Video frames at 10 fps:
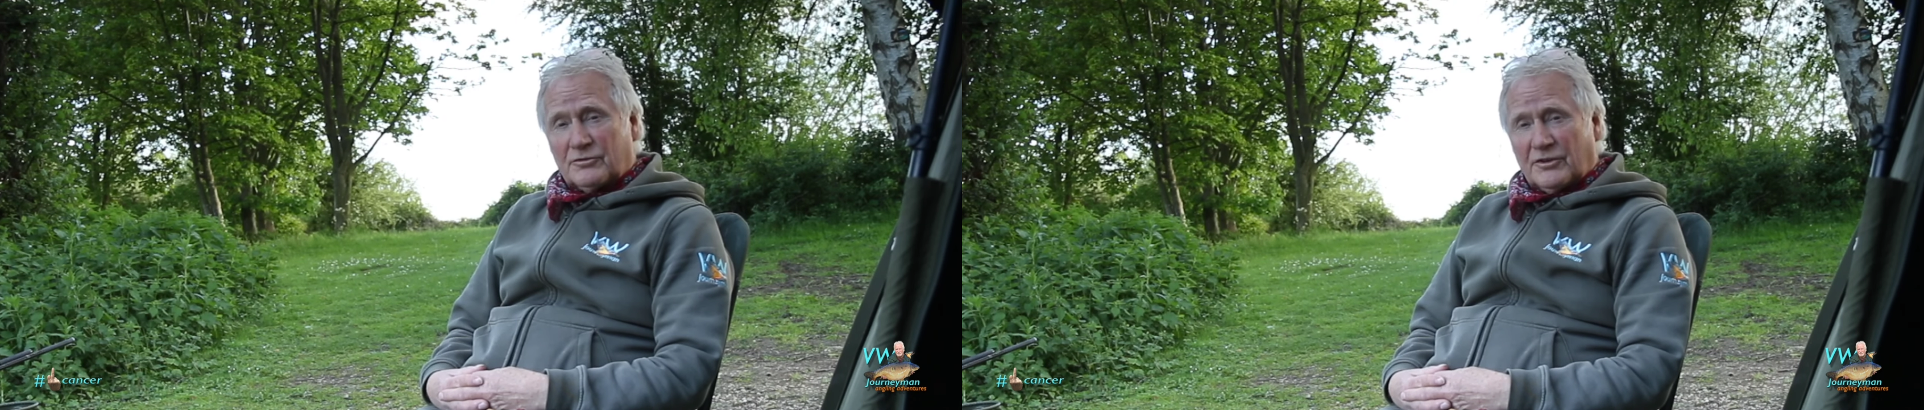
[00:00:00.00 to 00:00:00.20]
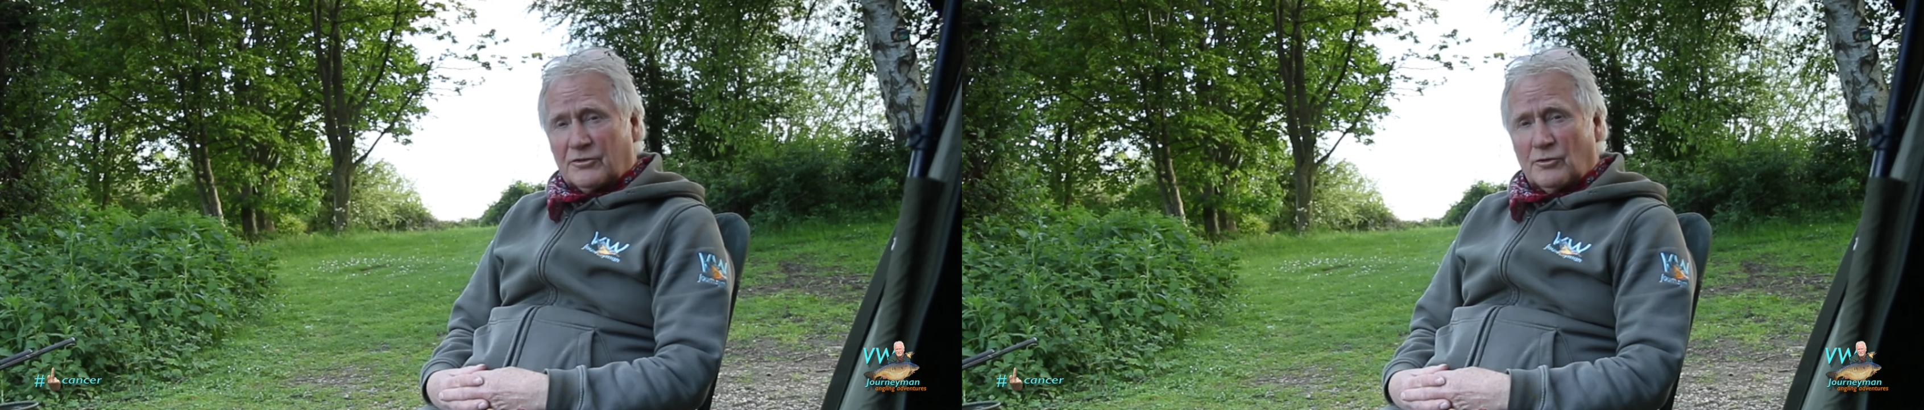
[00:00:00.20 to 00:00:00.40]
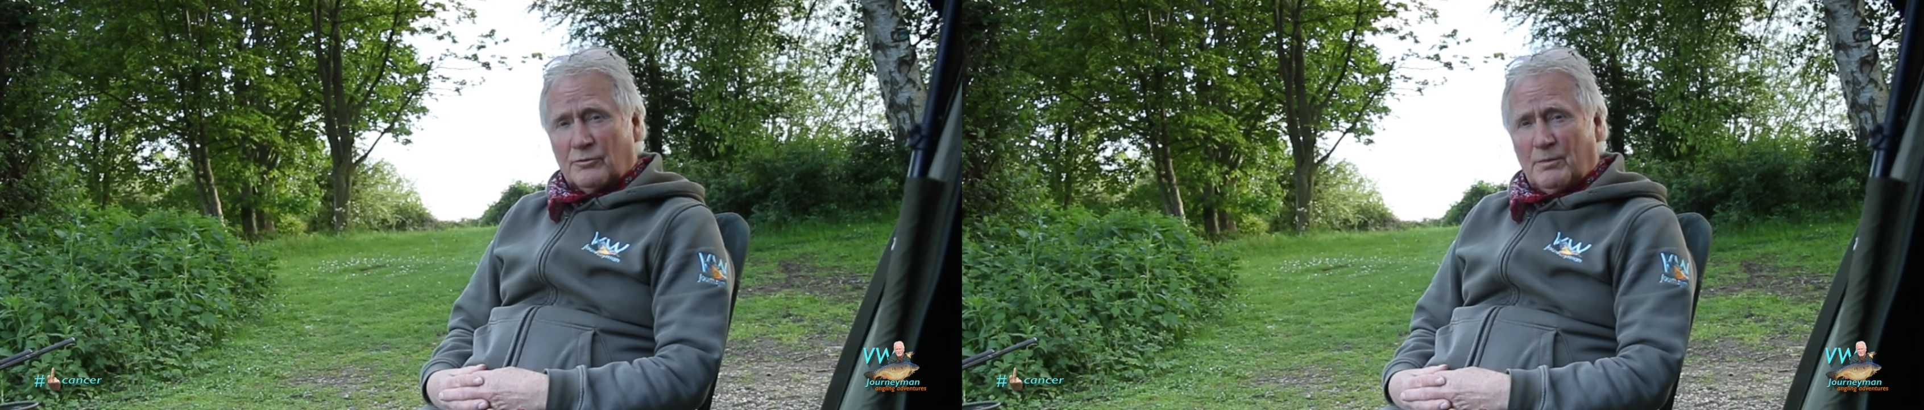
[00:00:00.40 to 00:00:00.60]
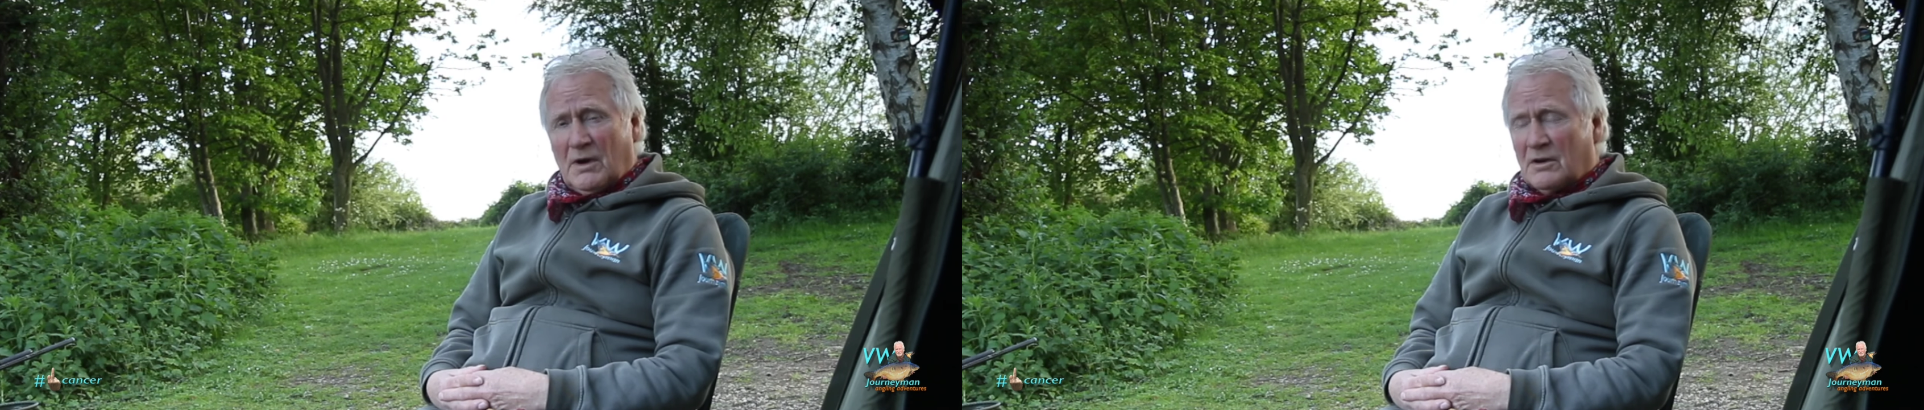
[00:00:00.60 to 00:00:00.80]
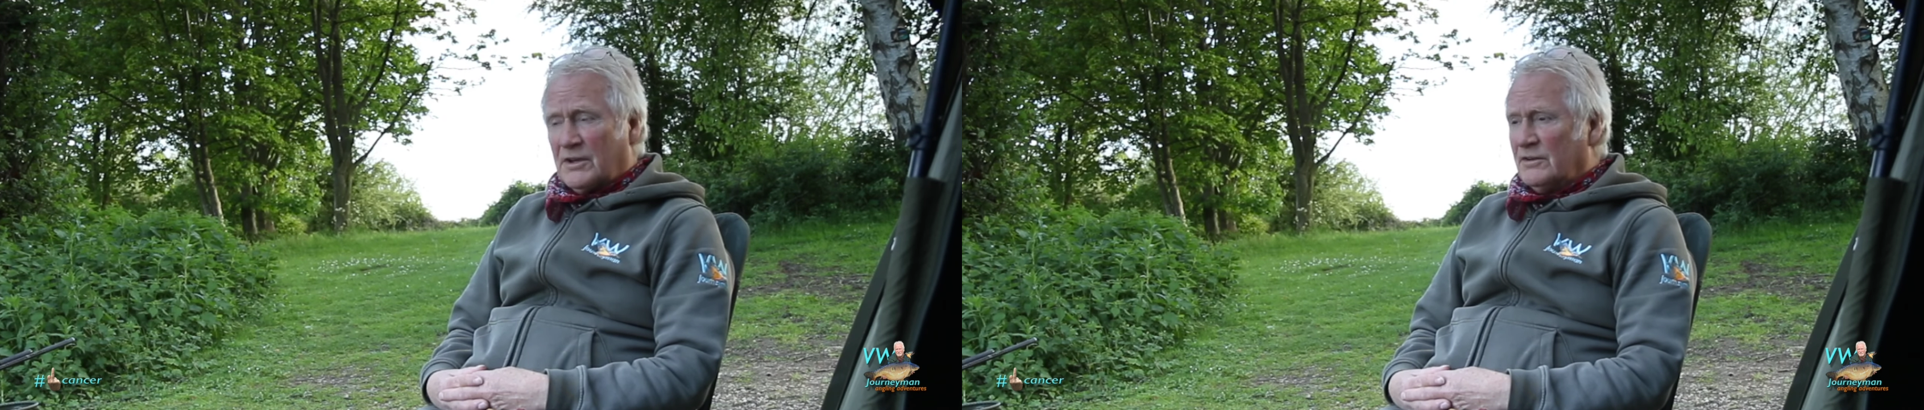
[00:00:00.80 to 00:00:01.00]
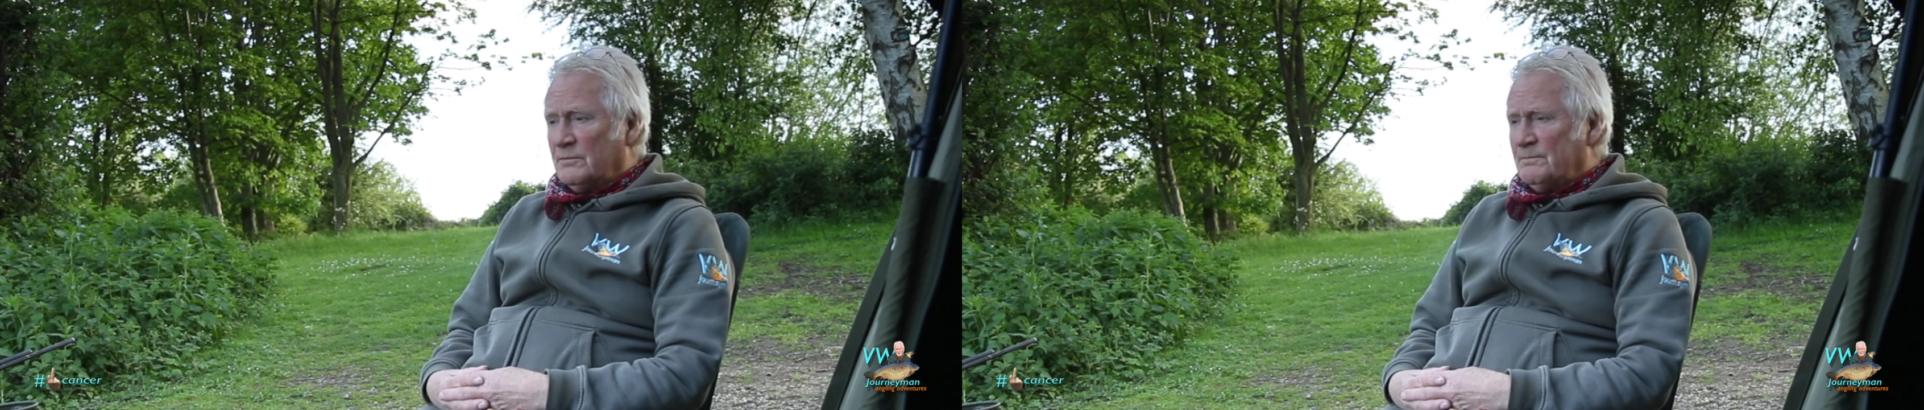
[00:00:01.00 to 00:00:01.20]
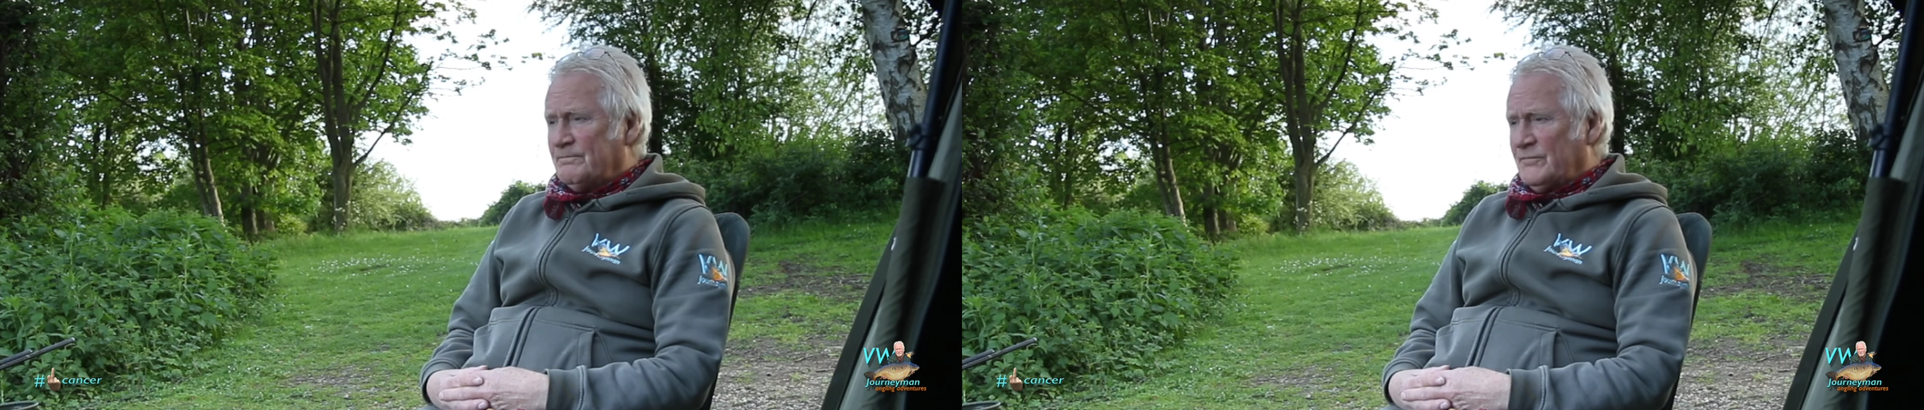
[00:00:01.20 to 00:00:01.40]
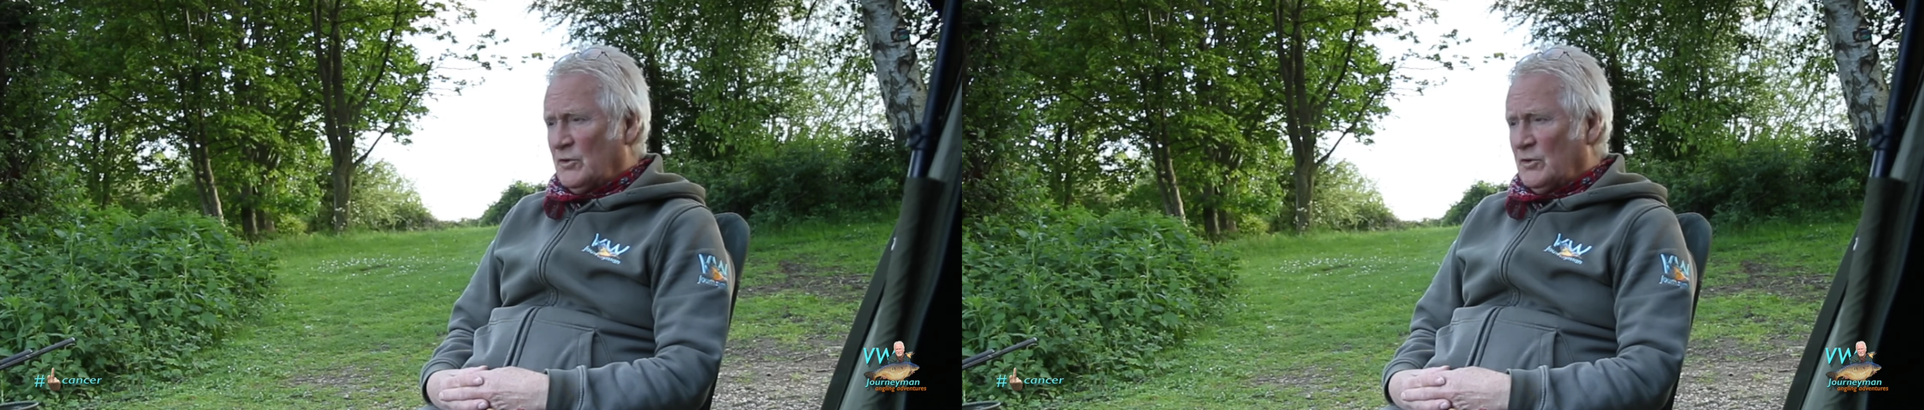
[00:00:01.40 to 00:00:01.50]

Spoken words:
Just couldn't park in them.